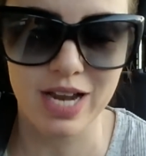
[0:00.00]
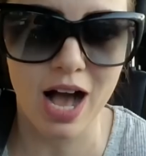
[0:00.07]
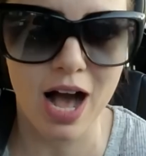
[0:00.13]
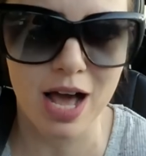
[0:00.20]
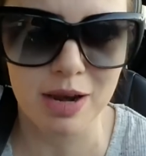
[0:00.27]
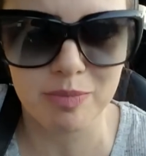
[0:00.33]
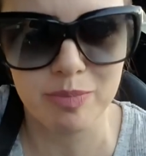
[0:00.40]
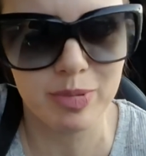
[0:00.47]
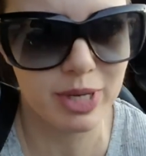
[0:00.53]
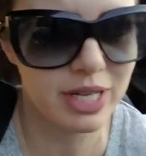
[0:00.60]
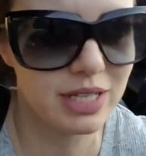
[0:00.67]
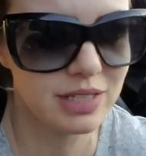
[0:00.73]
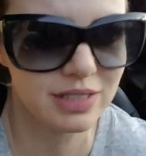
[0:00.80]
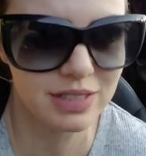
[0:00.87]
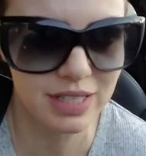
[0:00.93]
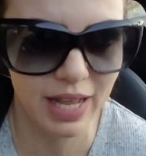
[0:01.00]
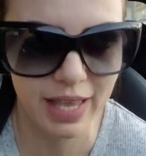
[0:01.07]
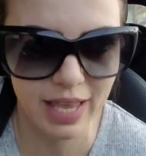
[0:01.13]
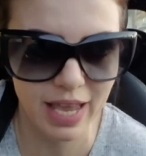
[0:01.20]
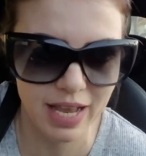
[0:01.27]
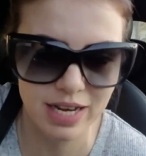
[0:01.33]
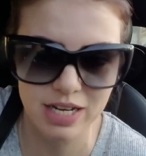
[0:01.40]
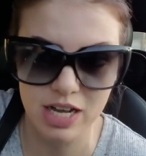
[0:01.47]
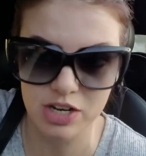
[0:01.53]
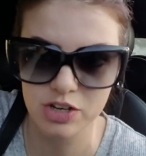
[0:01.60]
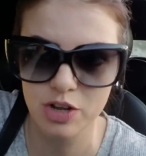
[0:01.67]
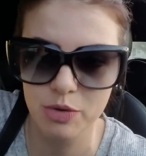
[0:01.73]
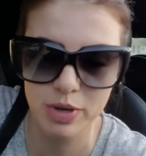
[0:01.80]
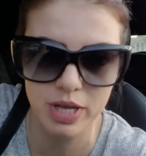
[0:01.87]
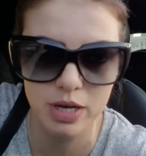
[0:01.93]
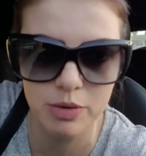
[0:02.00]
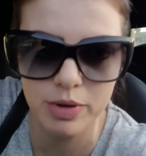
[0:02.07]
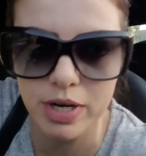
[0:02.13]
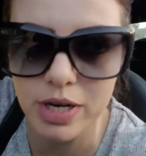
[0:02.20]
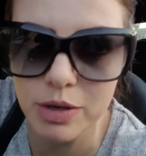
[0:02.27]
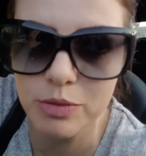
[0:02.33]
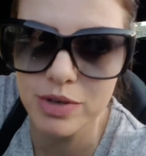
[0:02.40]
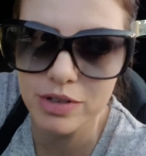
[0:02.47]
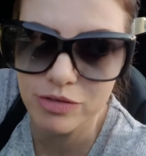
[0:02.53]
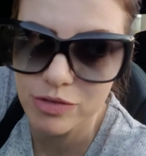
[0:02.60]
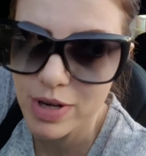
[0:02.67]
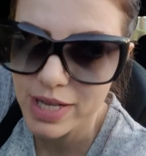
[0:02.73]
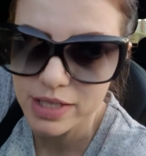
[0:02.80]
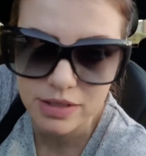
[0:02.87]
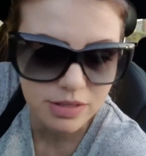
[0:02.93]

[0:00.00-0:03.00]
not, but I hate not knowing where he would have went.